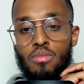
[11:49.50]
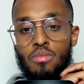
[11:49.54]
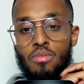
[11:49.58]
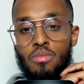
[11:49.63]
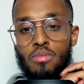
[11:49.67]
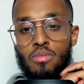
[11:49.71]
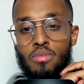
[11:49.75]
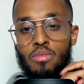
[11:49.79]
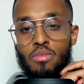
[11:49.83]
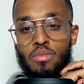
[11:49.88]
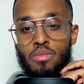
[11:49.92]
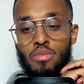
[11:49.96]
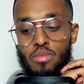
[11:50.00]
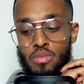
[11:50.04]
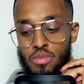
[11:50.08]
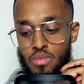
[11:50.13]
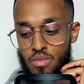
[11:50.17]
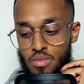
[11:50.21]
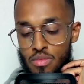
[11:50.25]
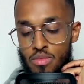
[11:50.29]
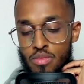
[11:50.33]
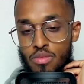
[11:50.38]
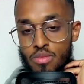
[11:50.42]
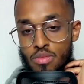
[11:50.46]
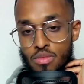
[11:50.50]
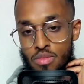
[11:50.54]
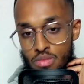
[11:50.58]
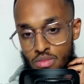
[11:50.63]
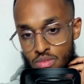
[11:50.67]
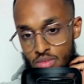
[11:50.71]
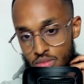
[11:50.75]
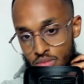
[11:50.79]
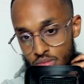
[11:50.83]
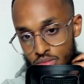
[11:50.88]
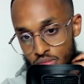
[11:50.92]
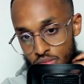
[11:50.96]

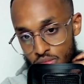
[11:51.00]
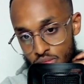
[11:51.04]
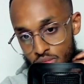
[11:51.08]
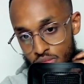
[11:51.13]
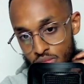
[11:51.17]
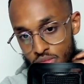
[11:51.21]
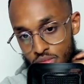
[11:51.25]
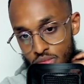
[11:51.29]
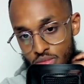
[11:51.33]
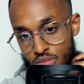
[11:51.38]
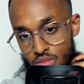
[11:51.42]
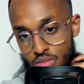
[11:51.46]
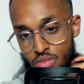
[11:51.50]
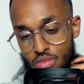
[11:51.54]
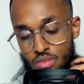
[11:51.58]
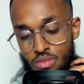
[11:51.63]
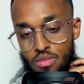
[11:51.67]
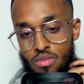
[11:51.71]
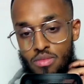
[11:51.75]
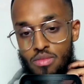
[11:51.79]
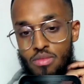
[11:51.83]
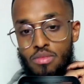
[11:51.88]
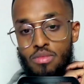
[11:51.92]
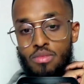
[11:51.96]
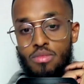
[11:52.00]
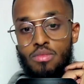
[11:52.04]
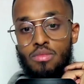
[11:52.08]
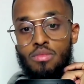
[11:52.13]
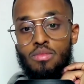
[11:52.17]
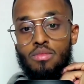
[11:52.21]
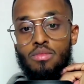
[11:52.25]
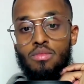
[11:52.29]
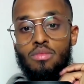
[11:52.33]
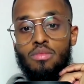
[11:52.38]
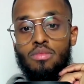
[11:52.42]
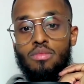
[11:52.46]

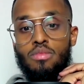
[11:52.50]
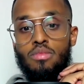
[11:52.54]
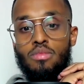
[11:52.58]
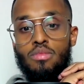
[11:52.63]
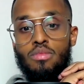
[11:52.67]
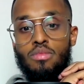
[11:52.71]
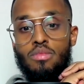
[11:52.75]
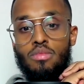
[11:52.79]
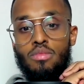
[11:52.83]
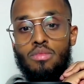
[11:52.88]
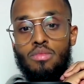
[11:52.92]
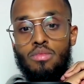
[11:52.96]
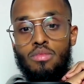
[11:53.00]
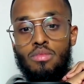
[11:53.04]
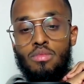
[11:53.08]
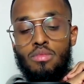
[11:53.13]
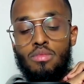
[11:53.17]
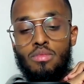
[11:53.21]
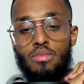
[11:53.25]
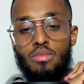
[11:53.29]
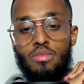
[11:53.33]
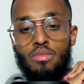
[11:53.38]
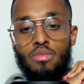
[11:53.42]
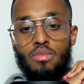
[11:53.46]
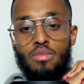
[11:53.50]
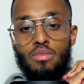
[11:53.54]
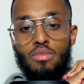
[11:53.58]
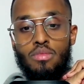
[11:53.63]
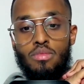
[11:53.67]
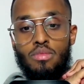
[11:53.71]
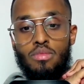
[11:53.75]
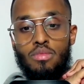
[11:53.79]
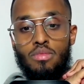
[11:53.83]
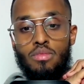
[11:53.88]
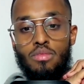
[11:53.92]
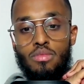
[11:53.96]

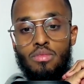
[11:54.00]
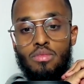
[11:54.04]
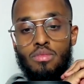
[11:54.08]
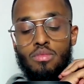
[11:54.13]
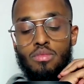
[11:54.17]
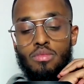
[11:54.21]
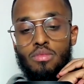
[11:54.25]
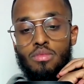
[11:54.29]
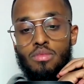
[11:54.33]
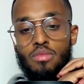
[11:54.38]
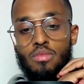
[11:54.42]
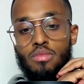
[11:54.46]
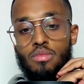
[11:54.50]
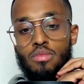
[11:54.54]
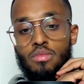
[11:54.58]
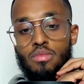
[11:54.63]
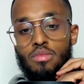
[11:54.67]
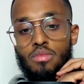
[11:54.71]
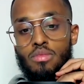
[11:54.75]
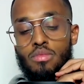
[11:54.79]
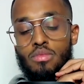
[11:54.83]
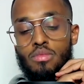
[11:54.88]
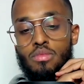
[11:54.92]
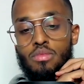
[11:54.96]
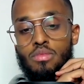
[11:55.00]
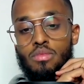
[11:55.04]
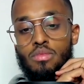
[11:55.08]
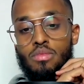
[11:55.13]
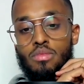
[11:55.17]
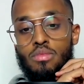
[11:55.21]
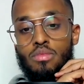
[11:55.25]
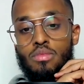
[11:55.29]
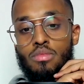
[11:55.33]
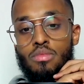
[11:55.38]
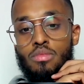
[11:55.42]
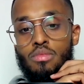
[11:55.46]

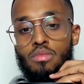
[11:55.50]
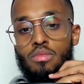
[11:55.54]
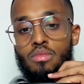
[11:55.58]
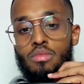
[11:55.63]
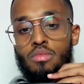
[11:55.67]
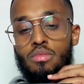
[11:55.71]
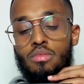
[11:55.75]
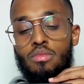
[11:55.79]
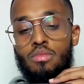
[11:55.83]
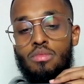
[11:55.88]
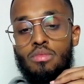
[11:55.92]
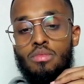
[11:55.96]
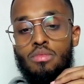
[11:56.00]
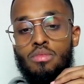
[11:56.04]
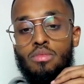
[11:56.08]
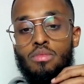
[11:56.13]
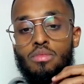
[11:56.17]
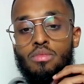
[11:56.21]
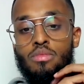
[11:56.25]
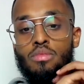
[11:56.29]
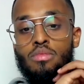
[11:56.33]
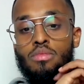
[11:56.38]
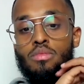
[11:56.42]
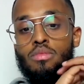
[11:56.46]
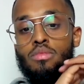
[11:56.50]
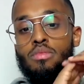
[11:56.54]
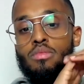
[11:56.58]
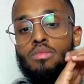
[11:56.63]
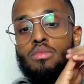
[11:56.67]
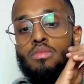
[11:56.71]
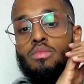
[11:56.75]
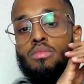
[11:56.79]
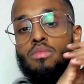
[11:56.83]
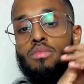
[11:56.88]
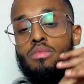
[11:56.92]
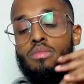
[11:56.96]

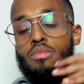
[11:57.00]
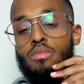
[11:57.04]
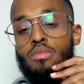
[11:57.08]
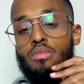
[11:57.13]
[no speech]